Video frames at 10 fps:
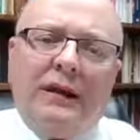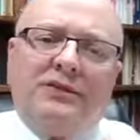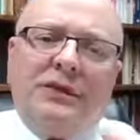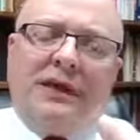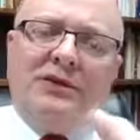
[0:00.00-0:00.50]
And
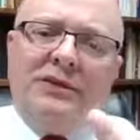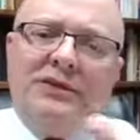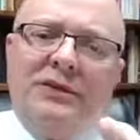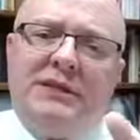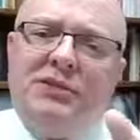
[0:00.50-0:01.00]
as, as
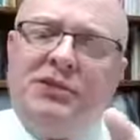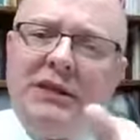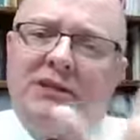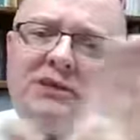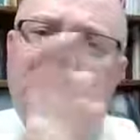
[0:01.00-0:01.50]
she sees
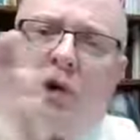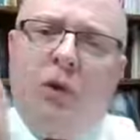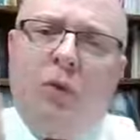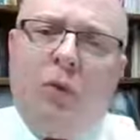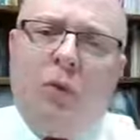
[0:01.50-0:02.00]
Jesus
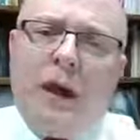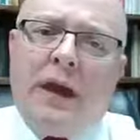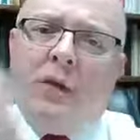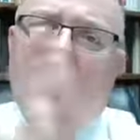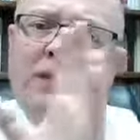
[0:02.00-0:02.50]
go
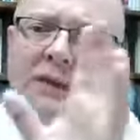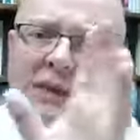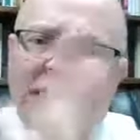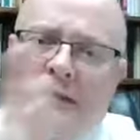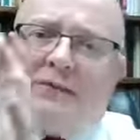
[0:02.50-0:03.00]
away with
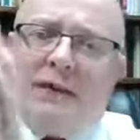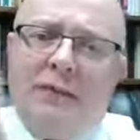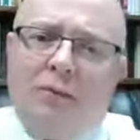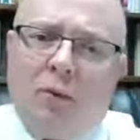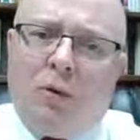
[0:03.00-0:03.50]
this
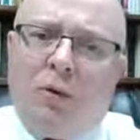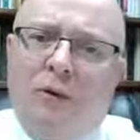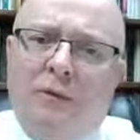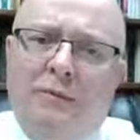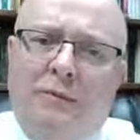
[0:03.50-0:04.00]

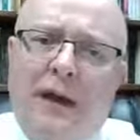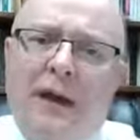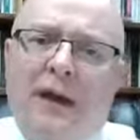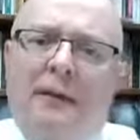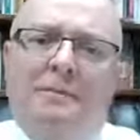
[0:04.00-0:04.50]
important
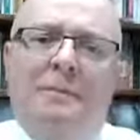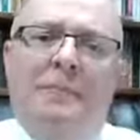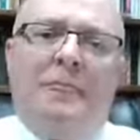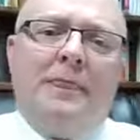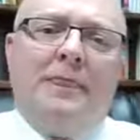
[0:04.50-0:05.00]
man,
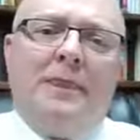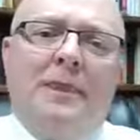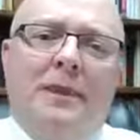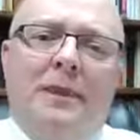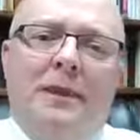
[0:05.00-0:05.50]

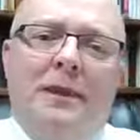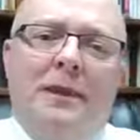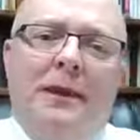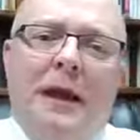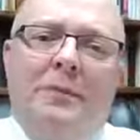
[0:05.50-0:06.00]

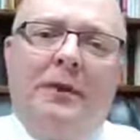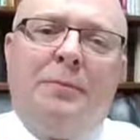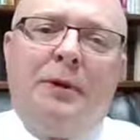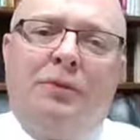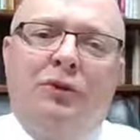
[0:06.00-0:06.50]
how
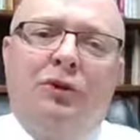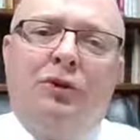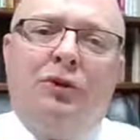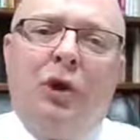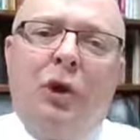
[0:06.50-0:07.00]
many people do
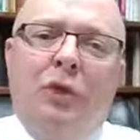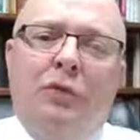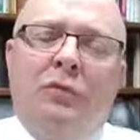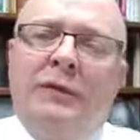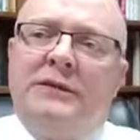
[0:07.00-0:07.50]
you
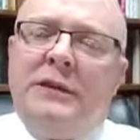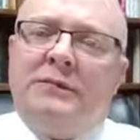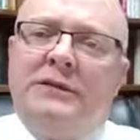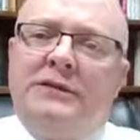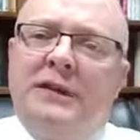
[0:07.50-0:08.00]
know who would be
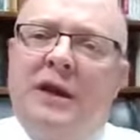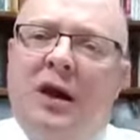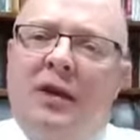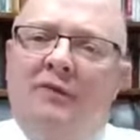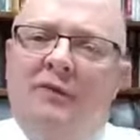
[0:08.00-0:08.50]
tempted to
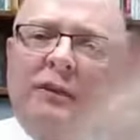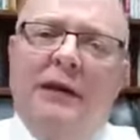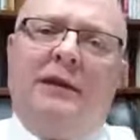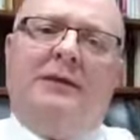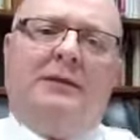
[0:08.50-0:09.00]
say, ah, oh,
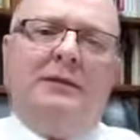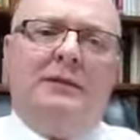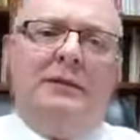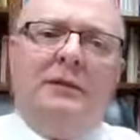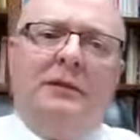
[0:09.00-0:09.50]
forget it,
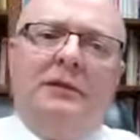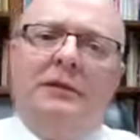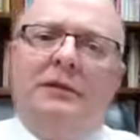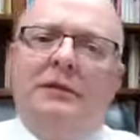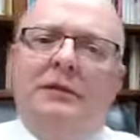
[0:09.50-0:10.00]

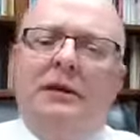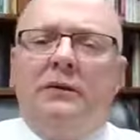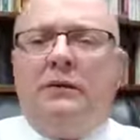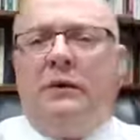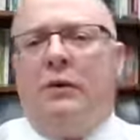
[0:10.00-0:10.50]

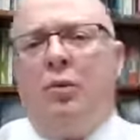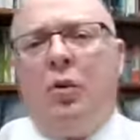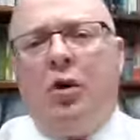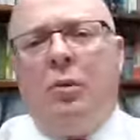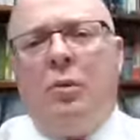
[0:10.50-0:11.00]
and turn
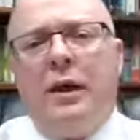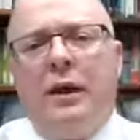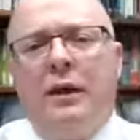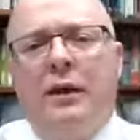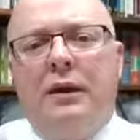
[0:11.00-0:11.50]
and walk
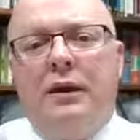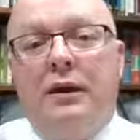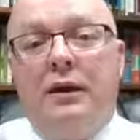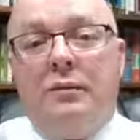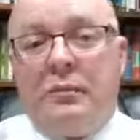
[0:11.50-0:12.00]
away?
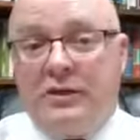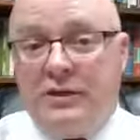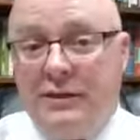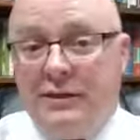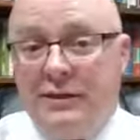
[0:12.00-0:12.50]
But
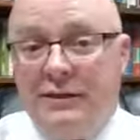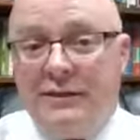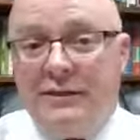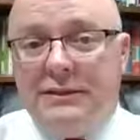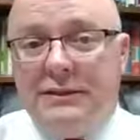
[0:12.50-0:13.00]
she
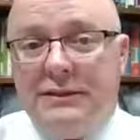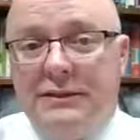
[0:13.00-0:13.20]
didn't.